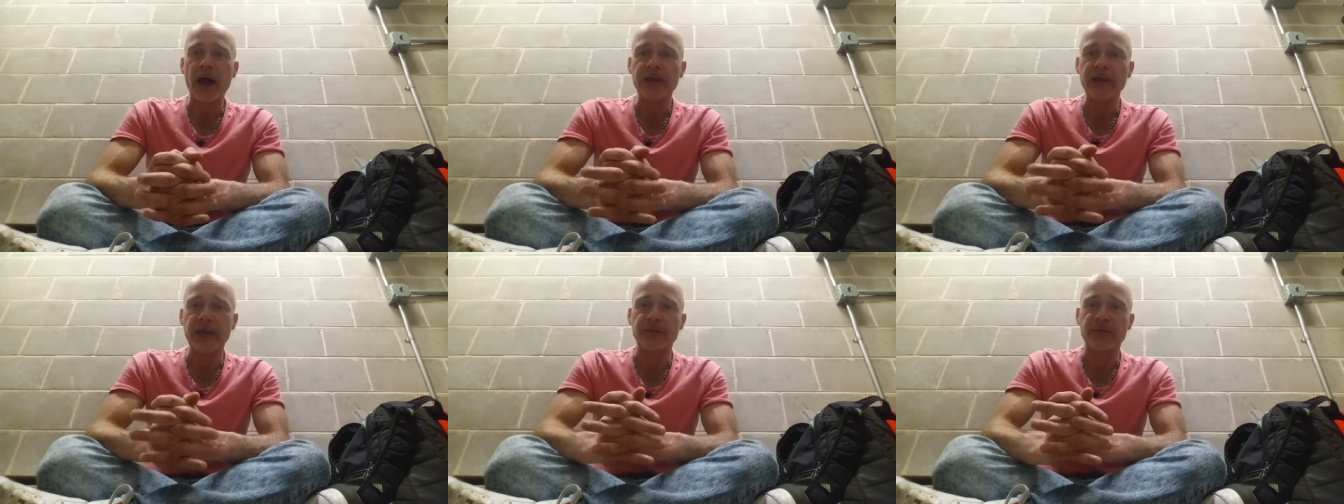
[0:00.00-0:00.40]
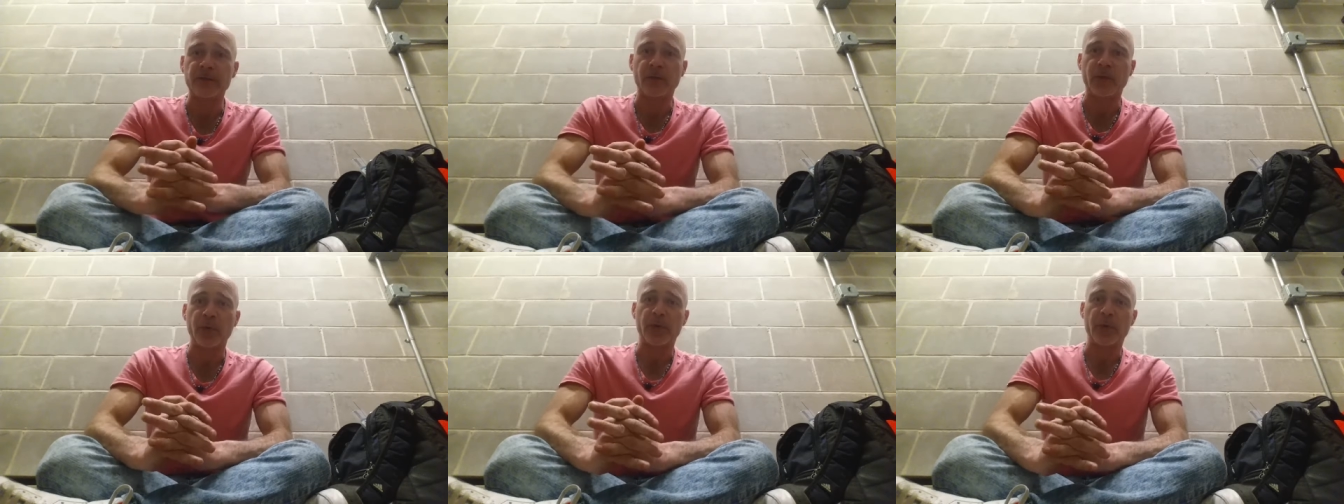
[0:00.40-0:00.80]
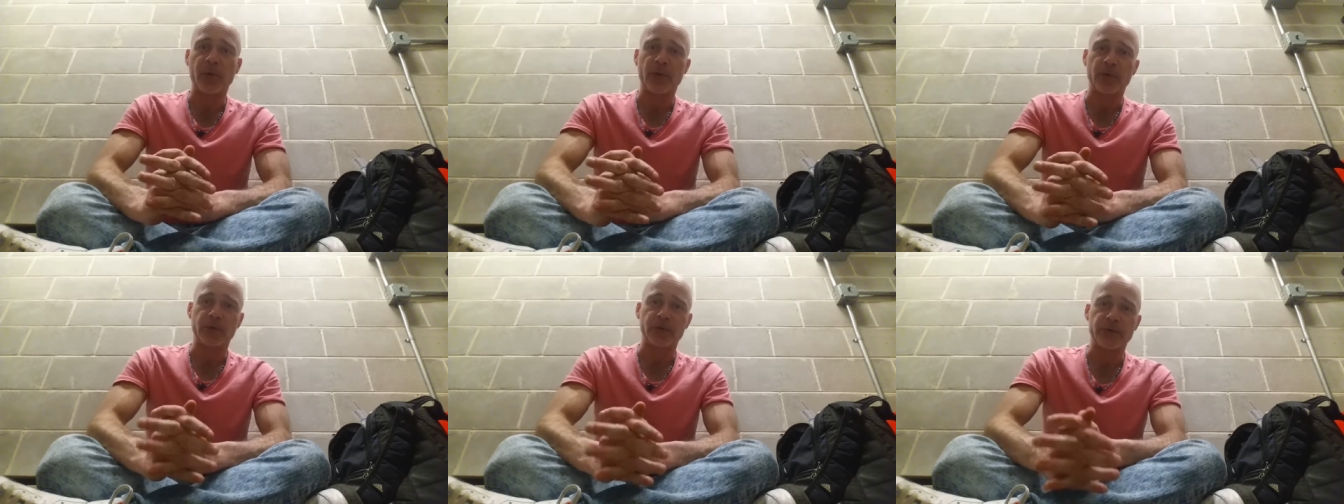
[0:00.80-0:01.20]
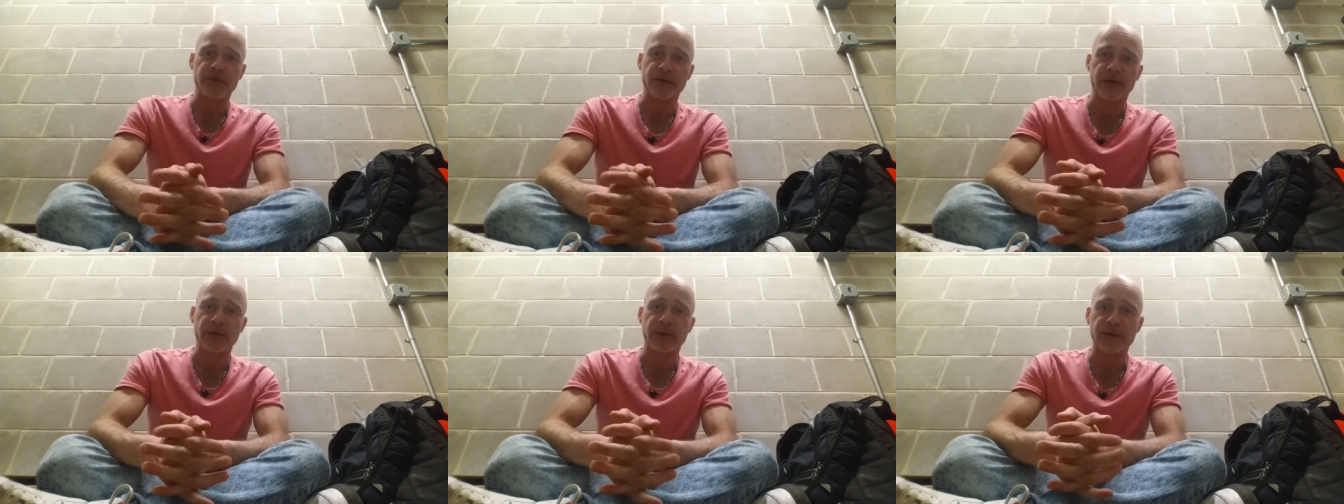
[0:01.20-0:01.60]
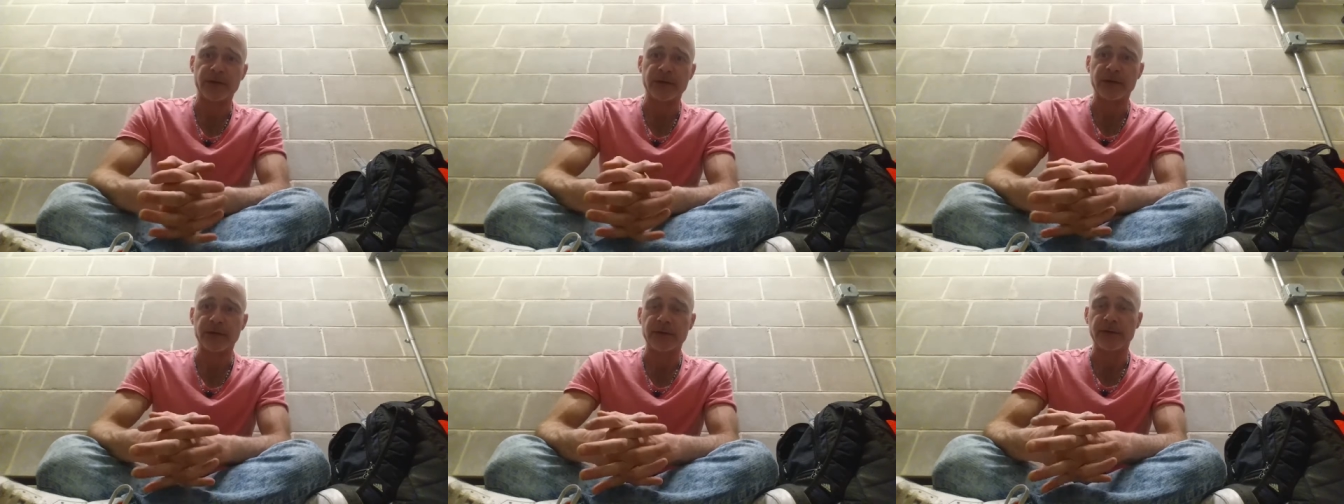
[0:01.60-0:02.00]
I'd like to propose that,
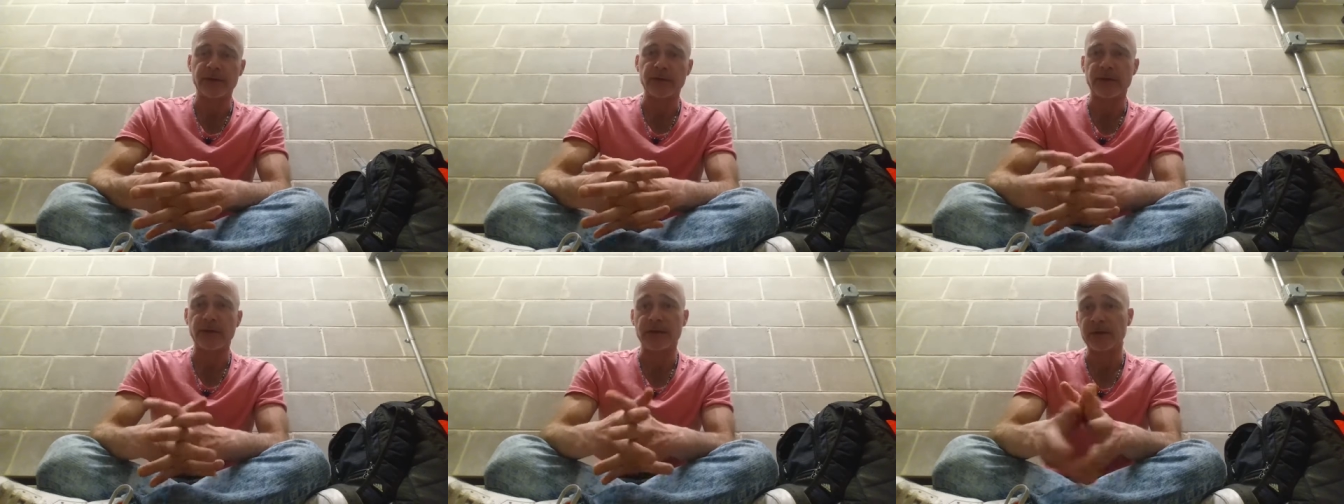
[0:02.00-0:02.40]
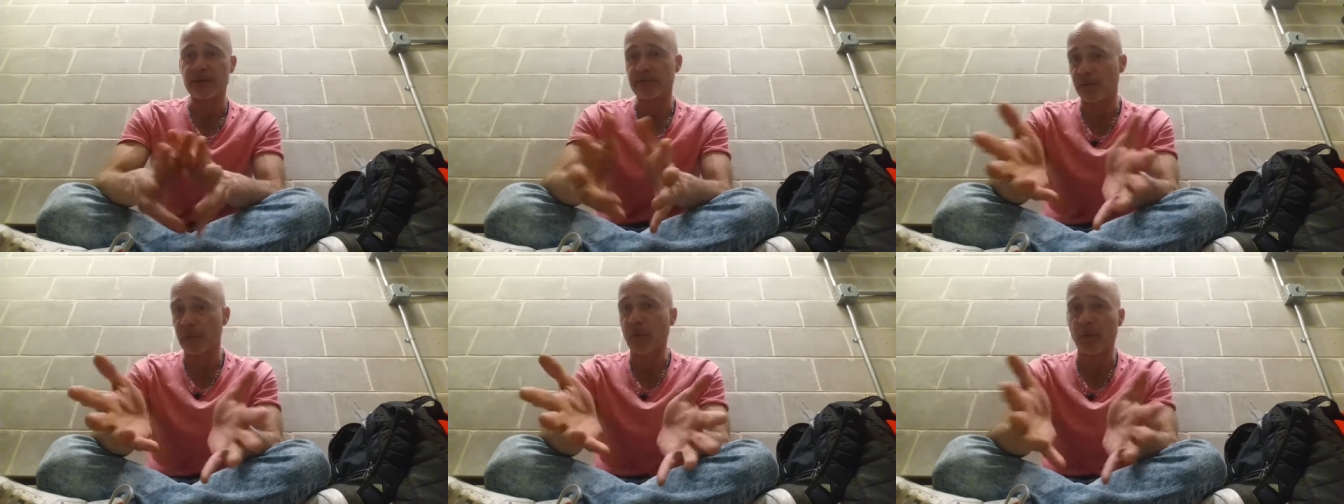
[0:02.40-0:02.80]
and he